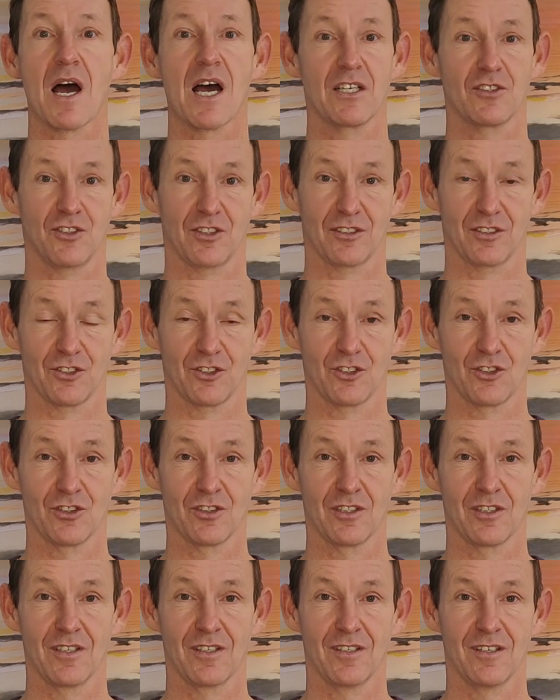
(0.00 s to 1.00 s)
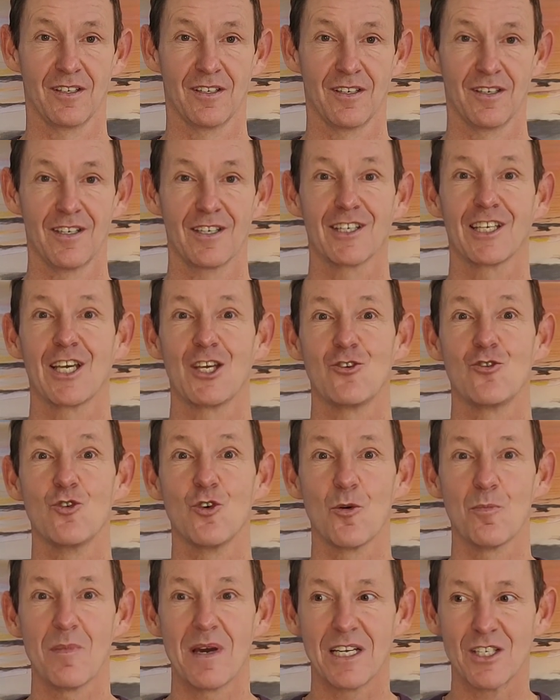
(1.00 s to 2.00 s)
masters. Can
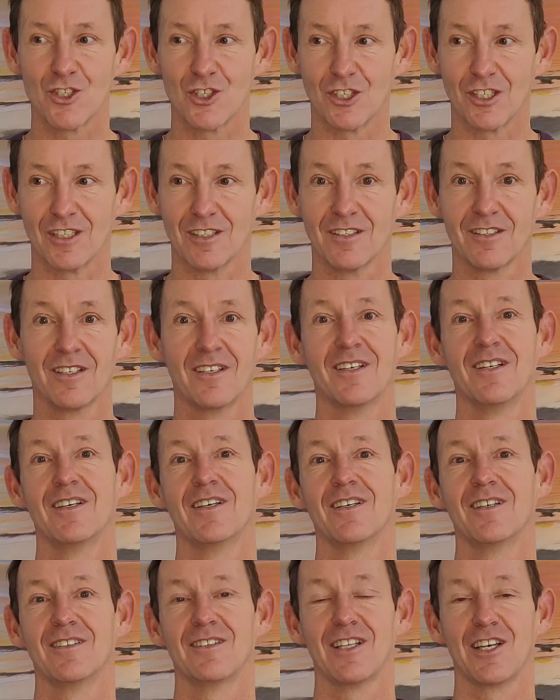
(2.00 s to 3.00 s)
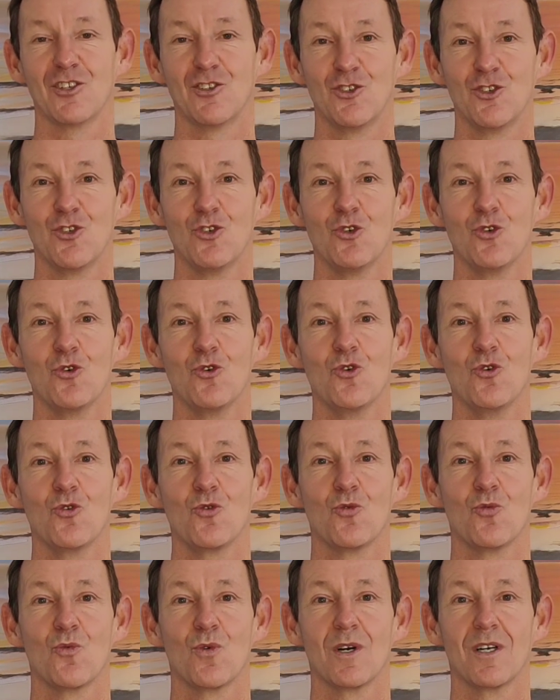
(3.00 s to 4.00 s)
you imagine that you
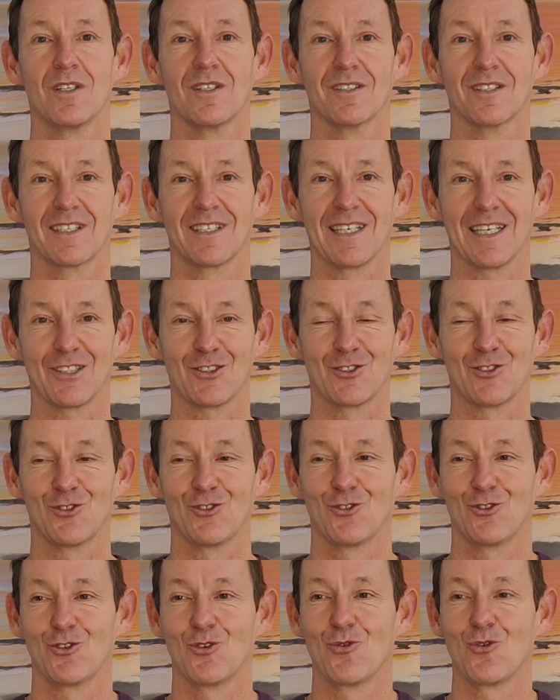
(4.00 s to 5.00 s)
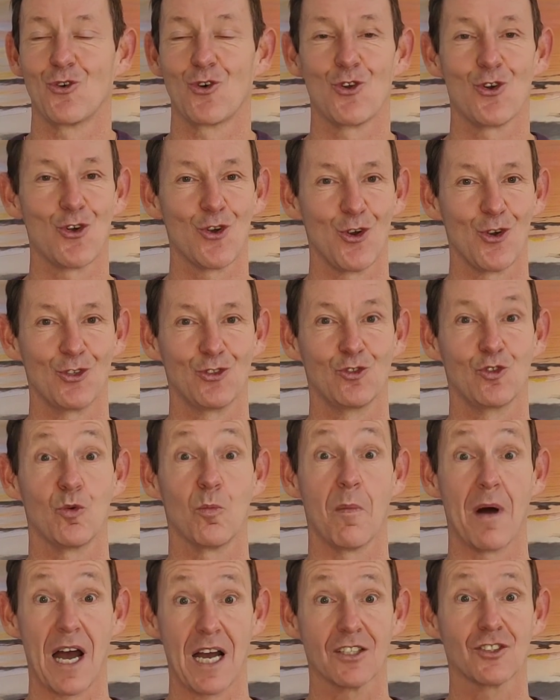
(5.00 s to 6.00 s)
will get to learn to
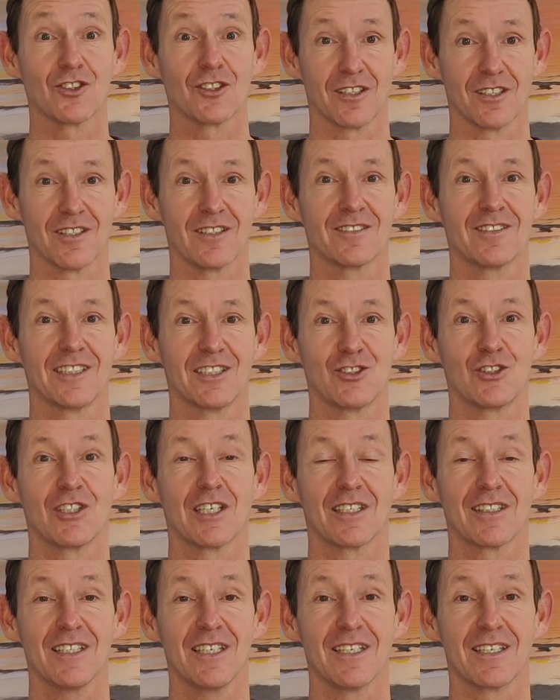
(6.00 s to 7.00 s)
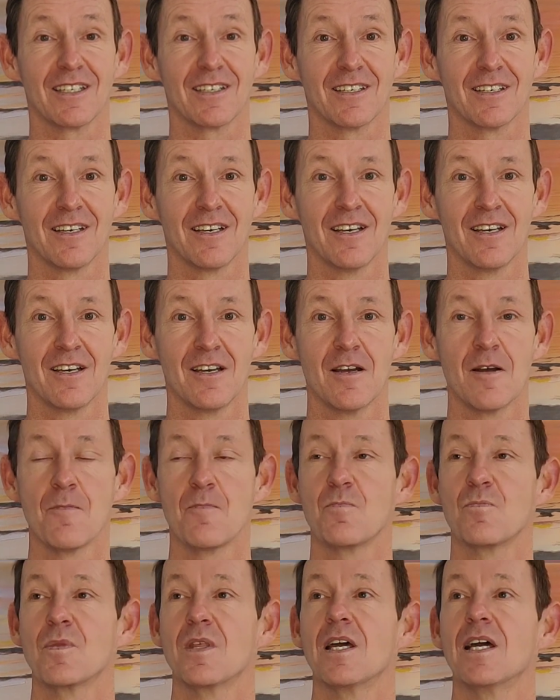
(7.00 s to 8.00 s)
master this technique?
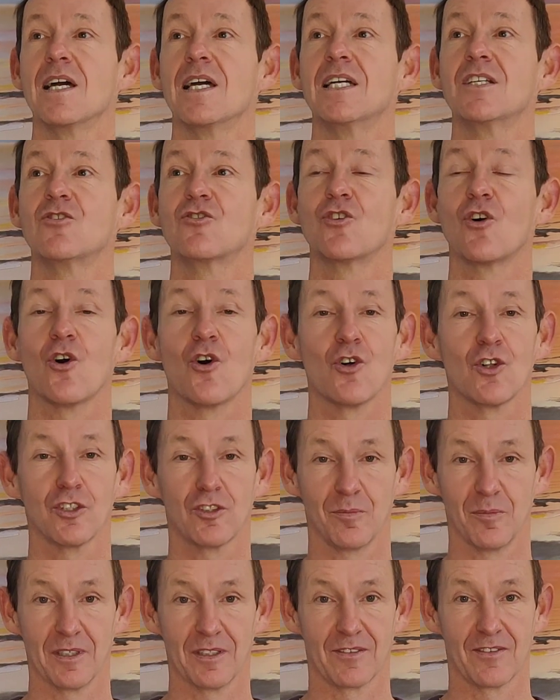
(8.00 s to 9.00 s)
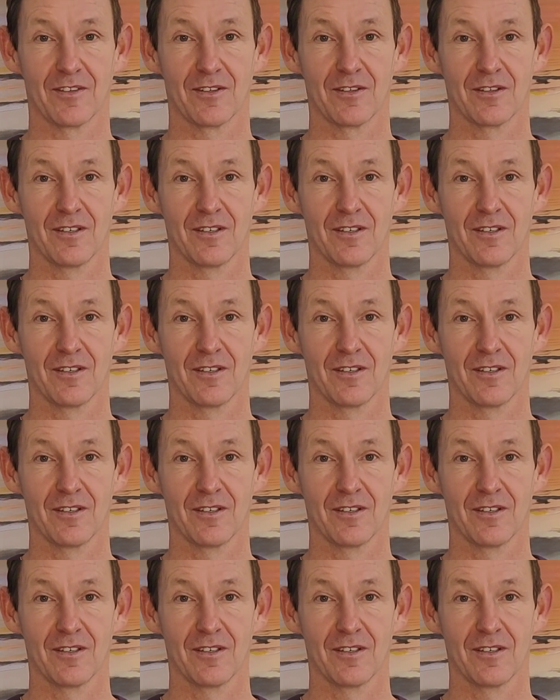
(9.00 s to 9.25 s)
It's the ultimate.